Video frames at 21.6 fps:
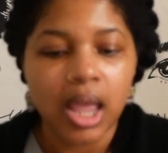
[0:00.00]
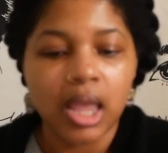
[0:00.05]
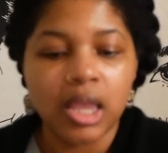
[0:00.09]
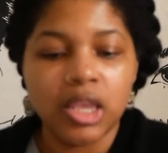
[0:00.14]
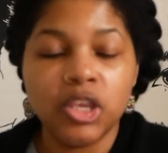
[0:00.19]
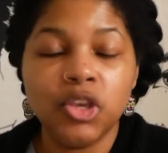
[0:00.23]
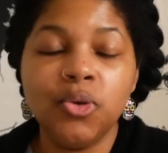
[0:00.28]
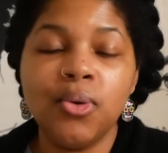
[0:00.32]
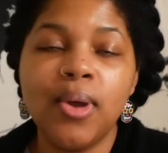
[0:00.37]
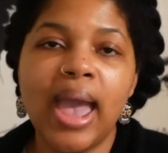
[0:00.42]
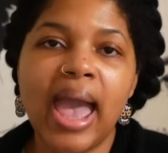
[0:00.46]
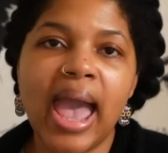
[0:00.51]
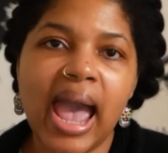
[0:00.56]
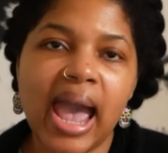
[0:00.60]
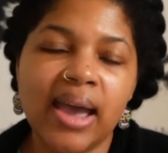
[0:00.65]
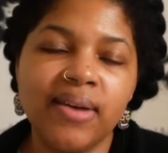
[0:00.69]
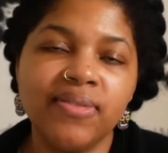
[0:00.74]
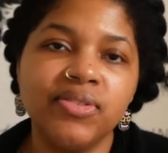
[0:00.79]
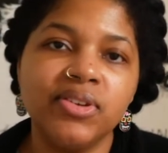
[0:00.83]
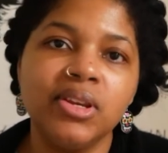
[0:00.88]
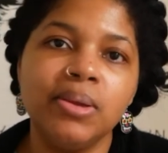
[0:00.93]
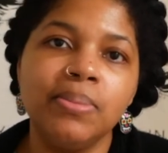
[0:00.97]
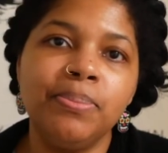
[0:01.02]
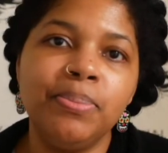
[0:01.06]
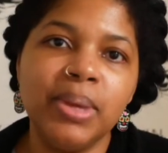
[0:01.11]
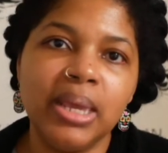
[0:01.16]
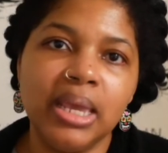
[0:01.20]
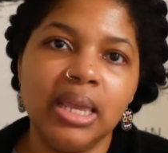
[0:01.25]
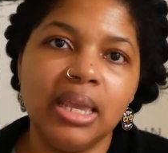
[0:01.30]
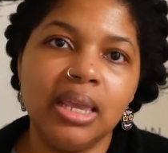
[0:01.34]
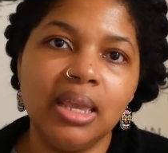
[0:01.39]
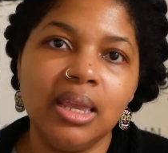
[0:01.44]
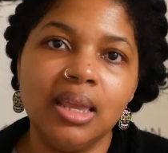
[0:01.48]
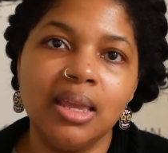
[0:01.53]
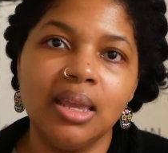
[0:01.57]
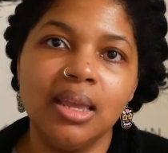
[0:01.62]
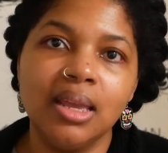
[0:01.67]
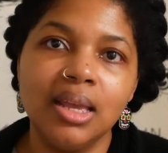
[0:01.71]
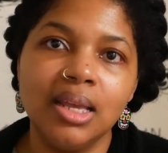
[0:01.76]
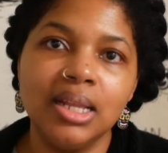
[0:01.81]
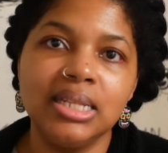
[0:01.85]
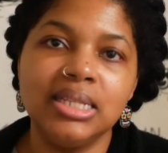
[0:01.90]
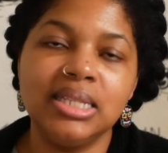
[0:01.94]
You have to be
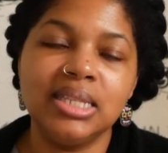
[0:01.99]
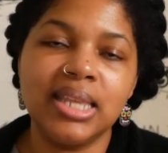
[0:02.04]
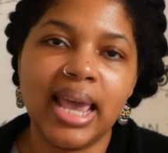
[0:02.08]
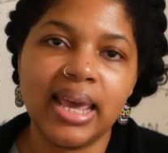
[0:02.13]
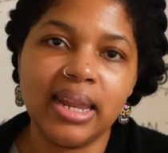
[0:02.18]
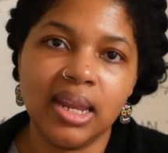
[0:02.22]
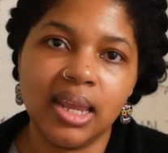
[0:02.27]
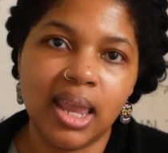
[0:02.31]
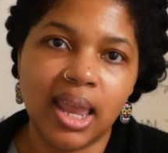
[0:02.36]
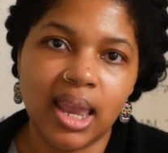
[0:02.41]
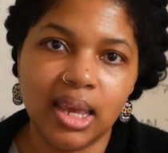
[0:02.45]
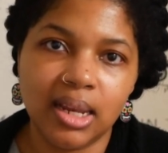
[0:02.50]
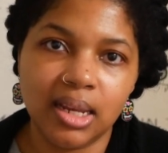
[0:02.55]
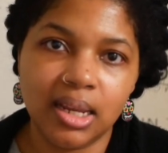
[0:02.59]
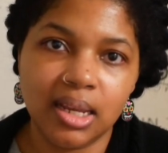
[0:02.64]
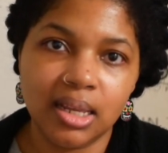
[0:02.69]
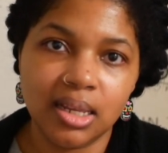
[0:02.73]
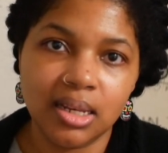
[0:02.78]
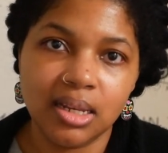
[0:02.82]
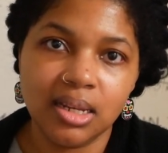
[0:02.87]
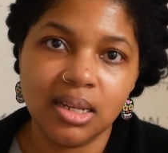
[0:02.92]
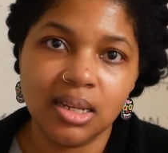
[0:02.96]
dedicated.